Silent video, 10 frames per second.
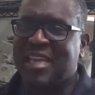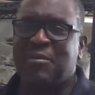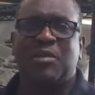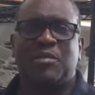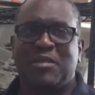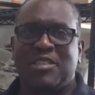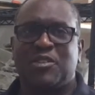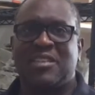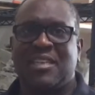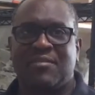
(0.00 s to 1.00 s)
came up to me
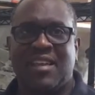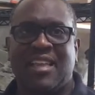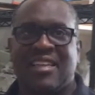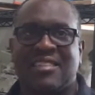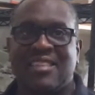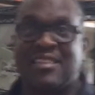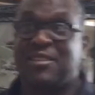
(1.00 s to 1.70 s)
during the unveiling and said,